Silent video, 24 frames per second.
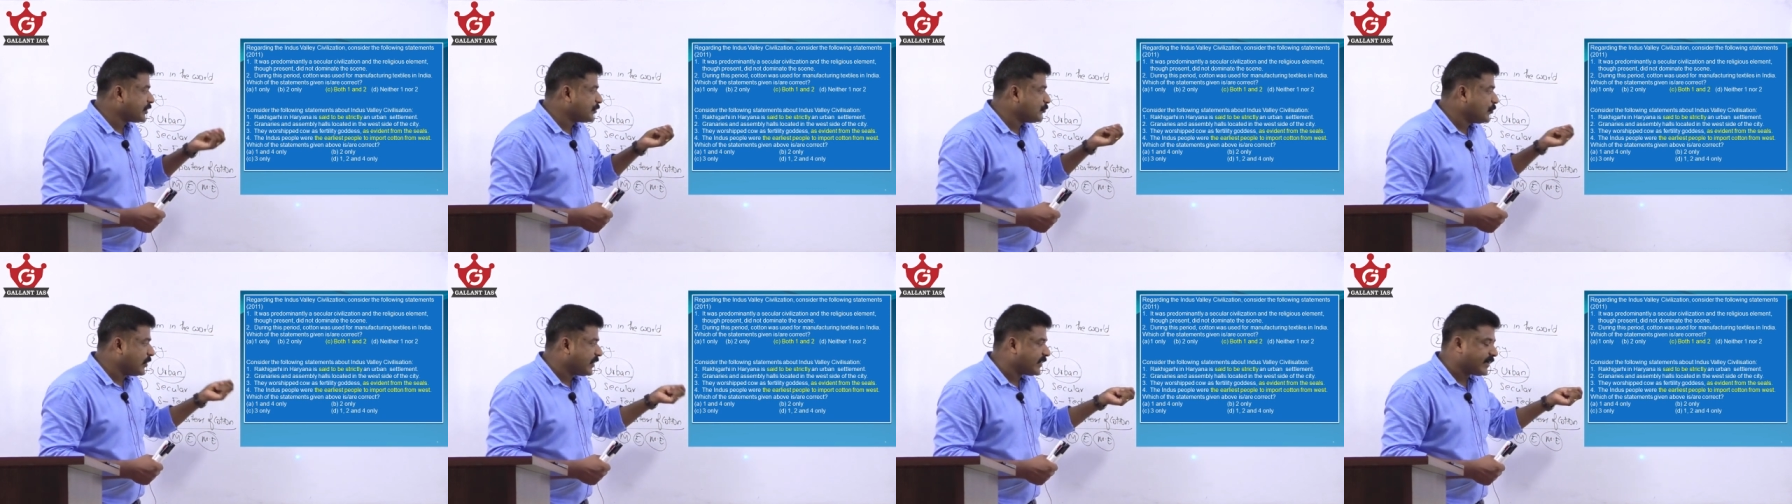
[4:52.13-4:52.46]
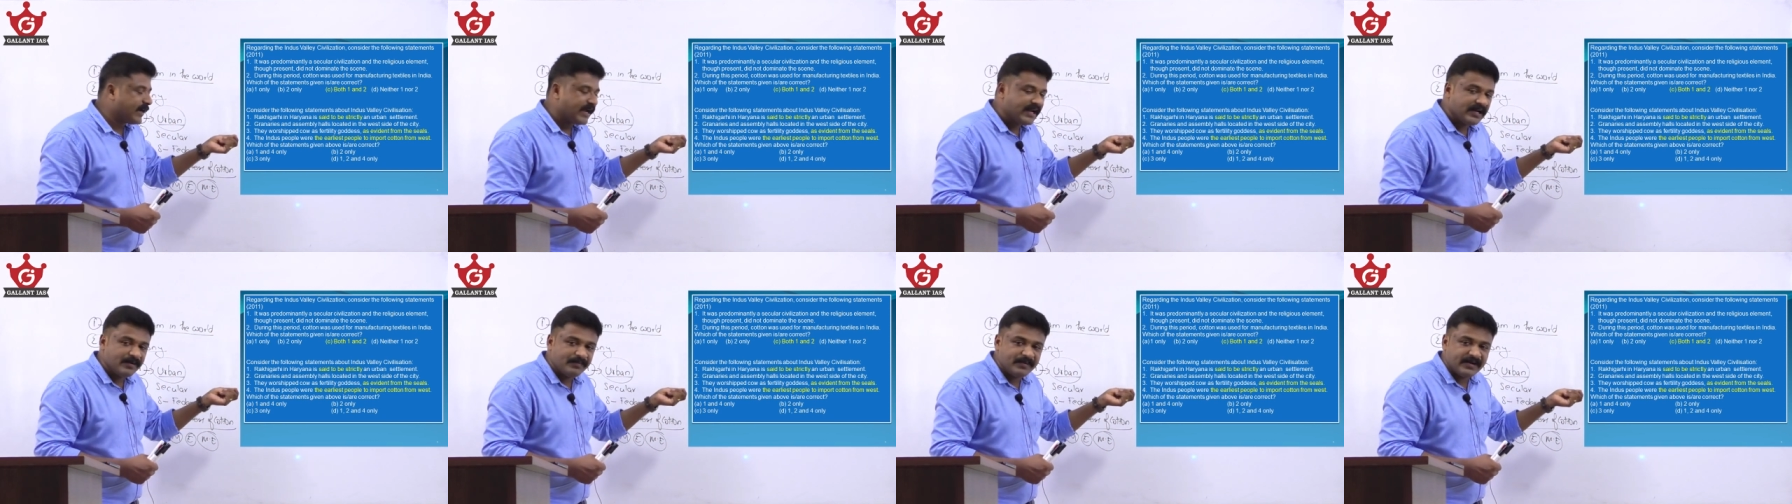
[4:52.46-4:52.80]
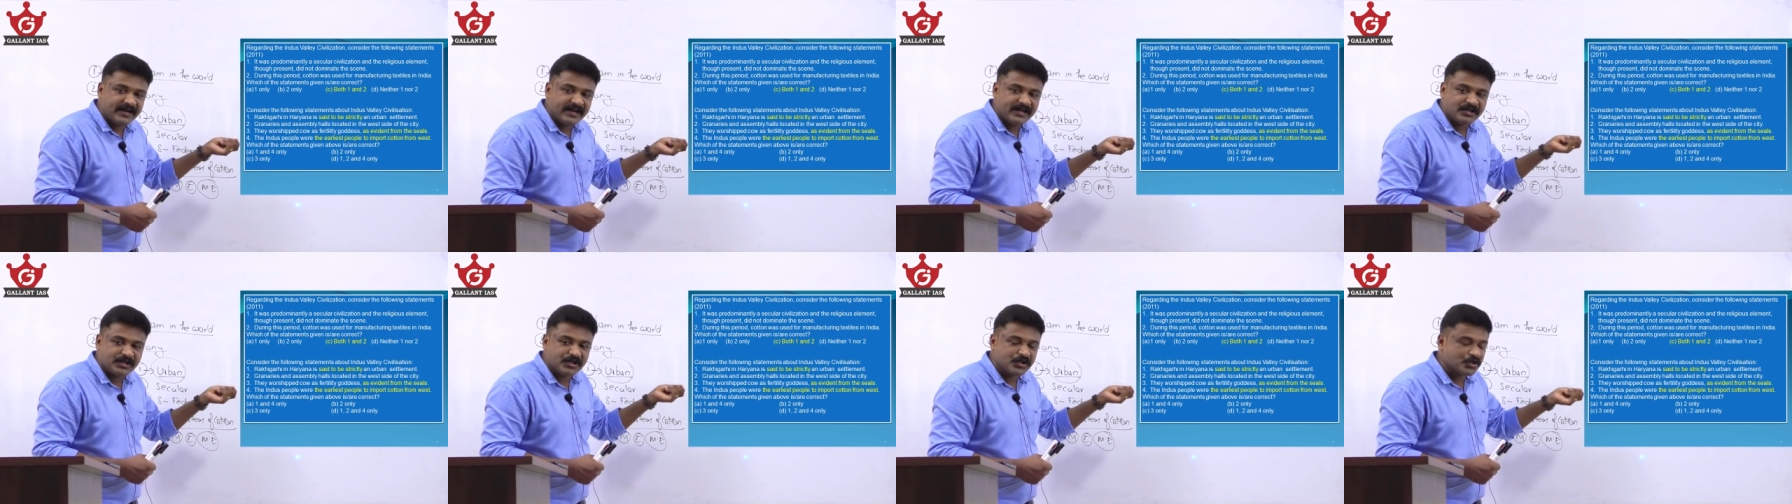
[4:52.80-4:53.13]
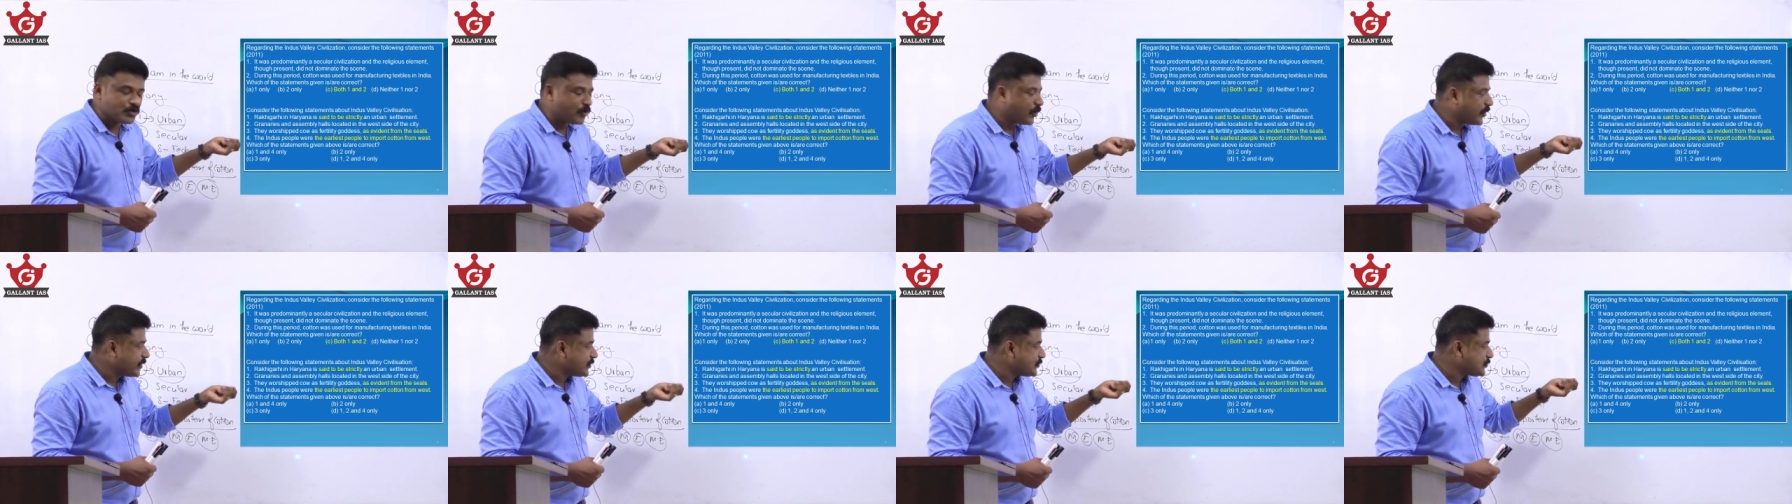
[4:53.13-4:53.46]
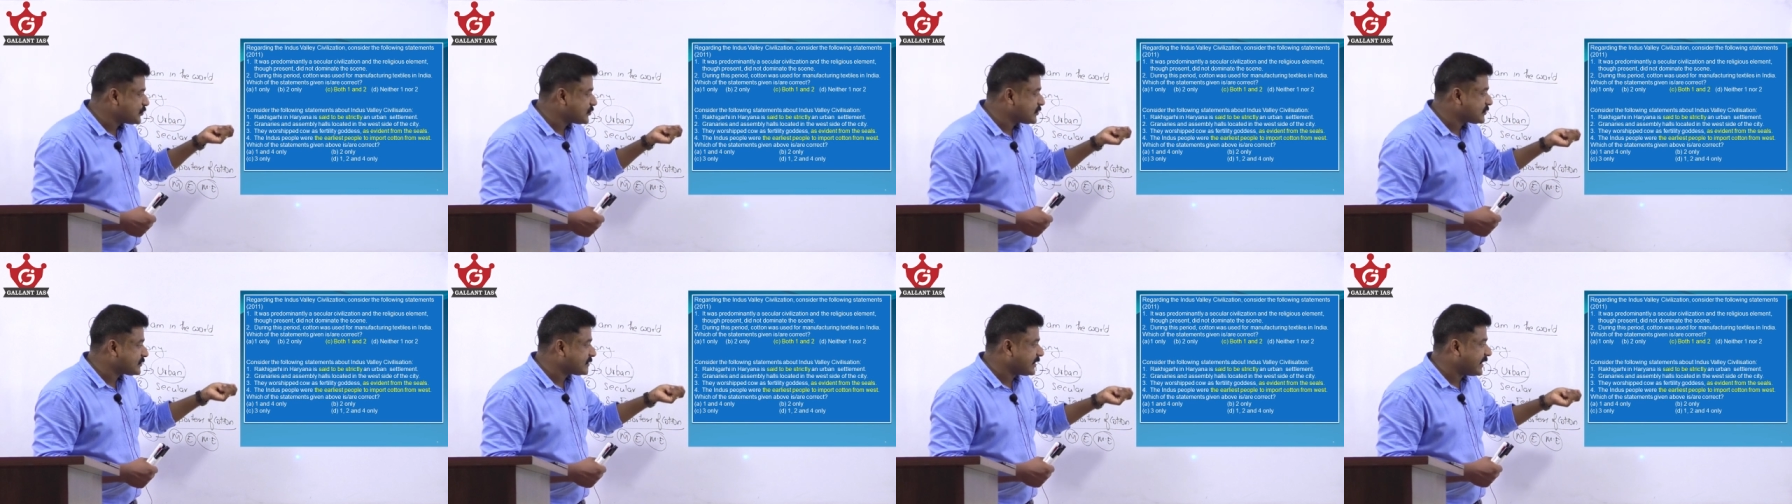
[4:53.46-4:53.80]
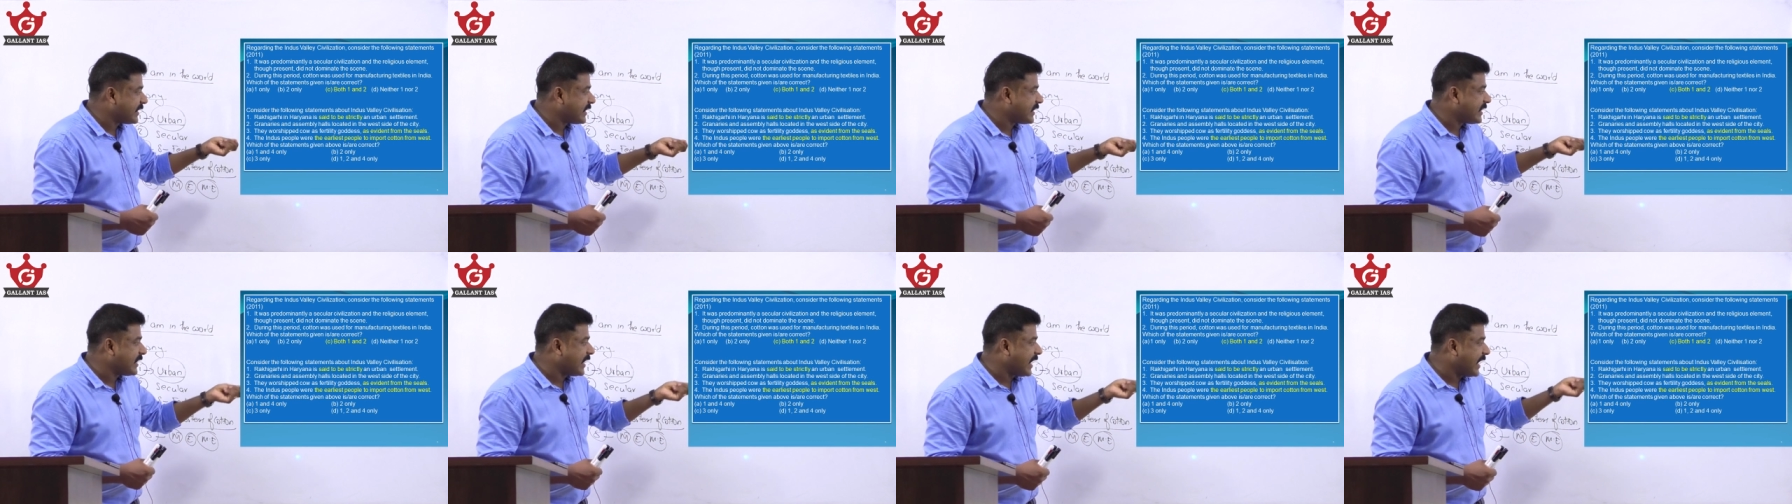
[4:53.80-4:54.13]
You are eliminating choices
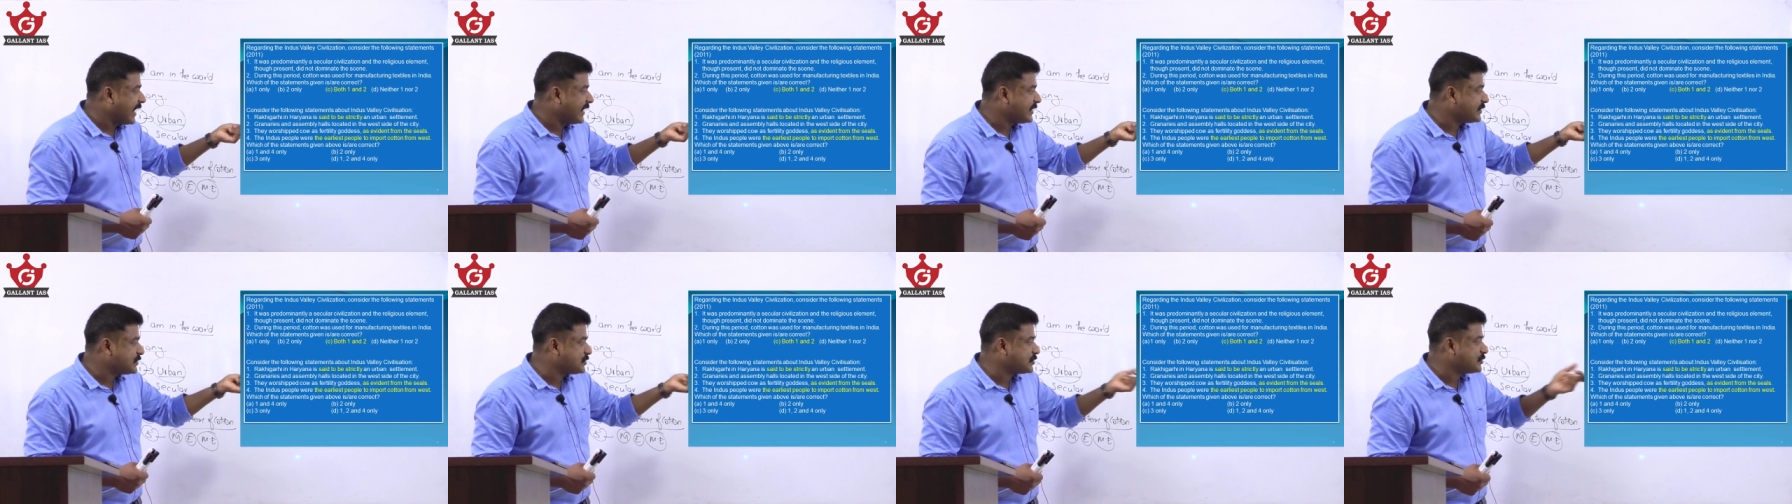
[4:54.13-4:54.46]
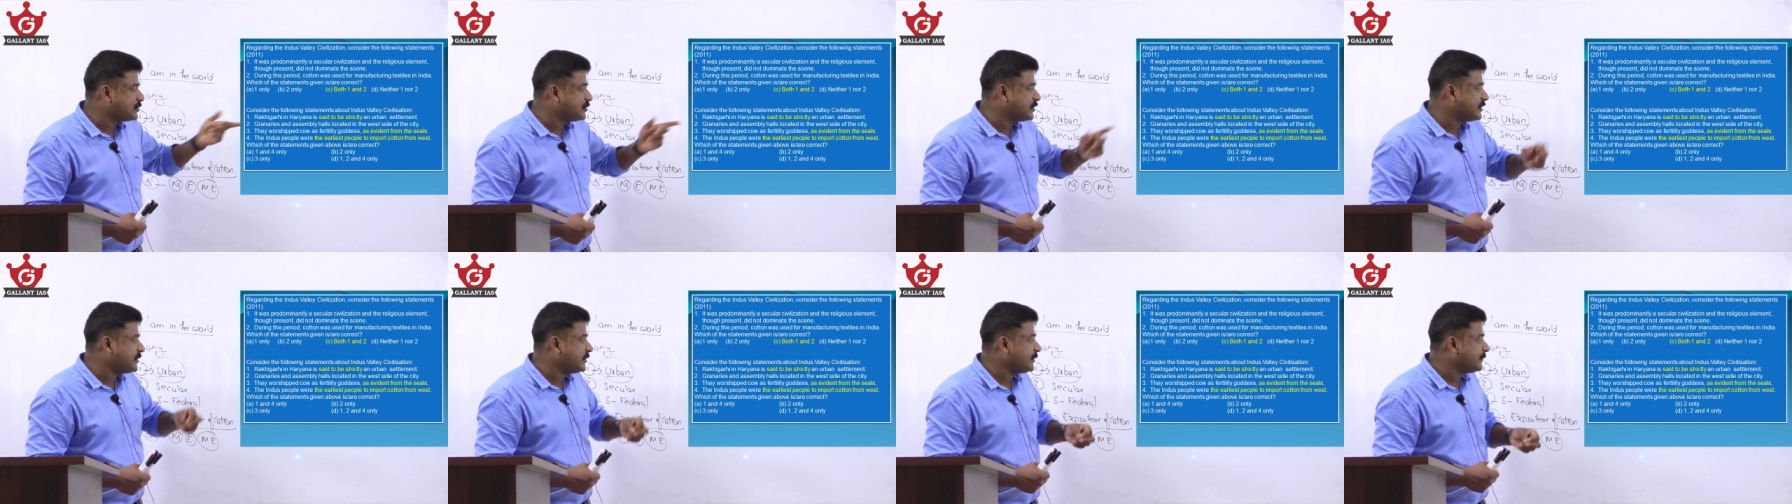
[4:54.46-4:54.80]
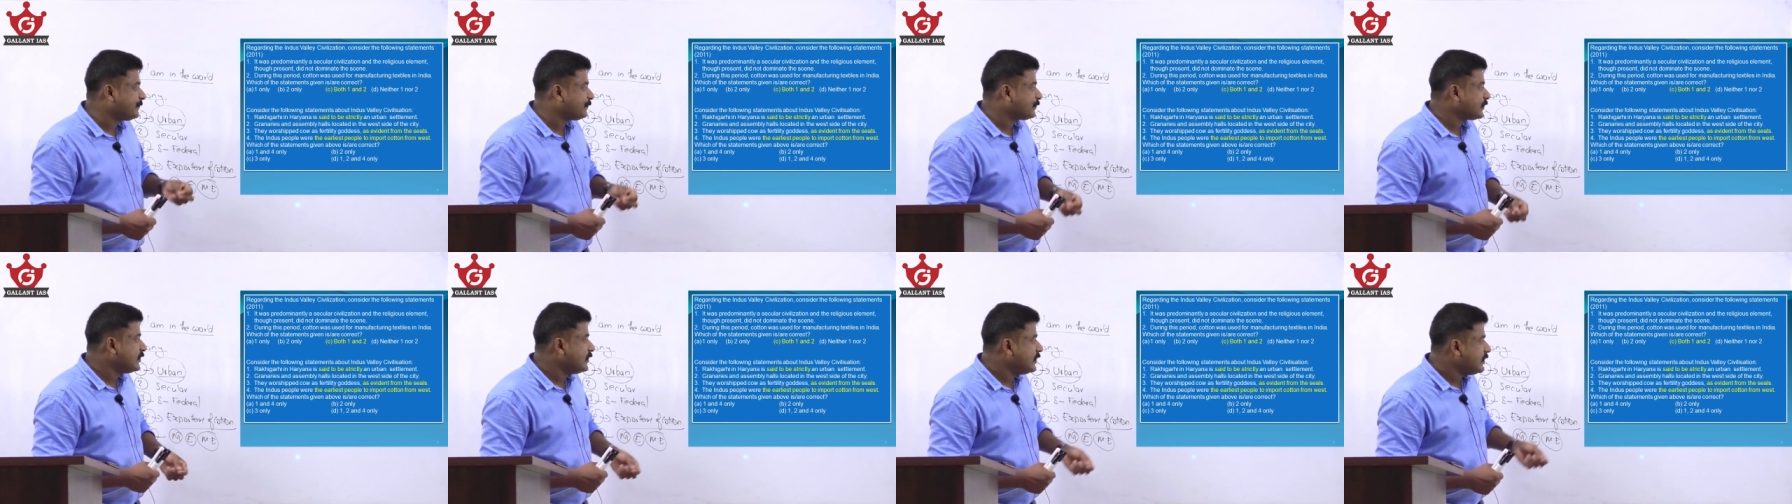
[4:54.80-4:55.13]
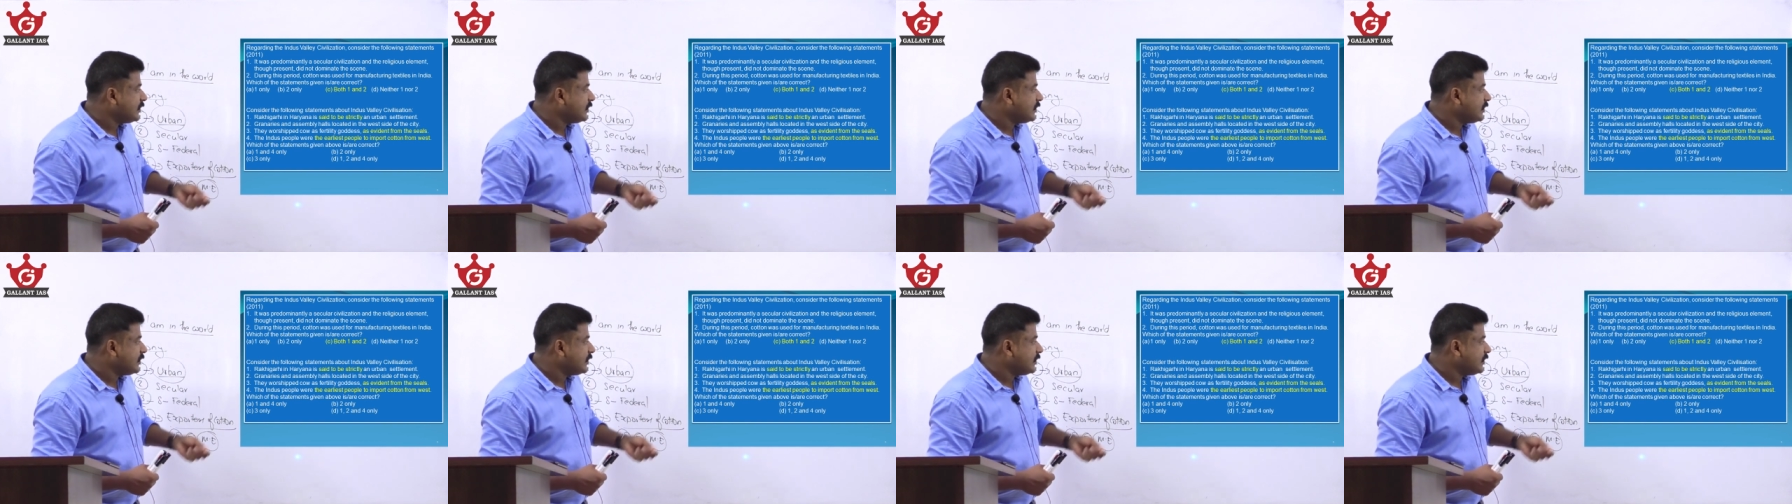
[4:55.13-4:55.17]
A and D.